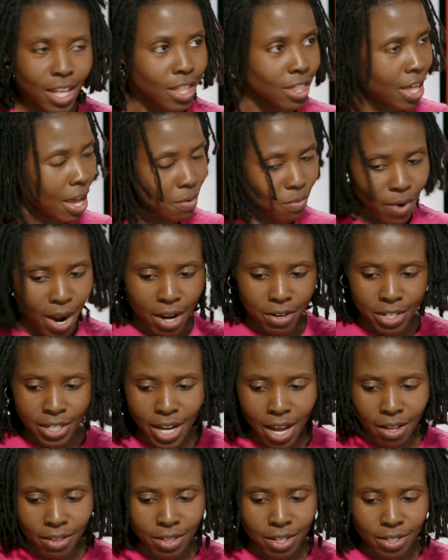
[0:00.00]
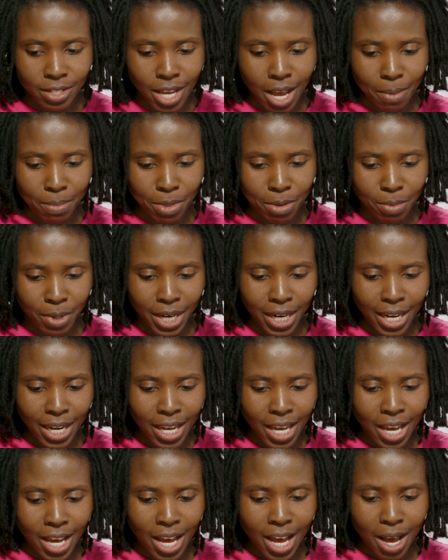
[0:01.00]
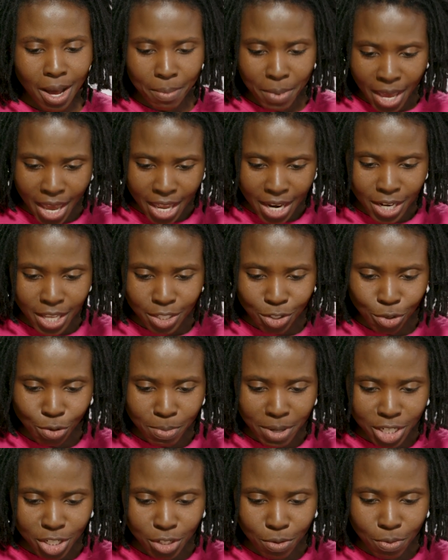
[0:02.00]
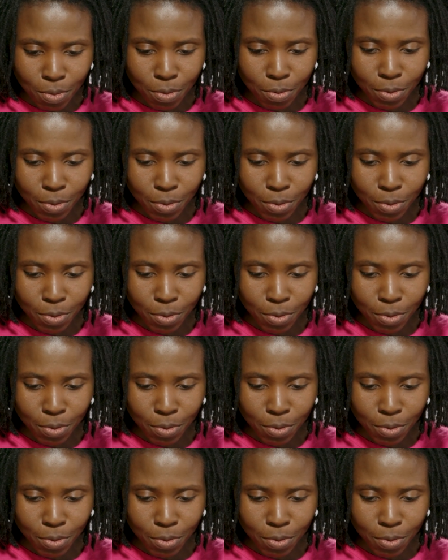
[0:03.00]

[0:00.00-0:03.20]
that rounded out the top three. And as you mentioned,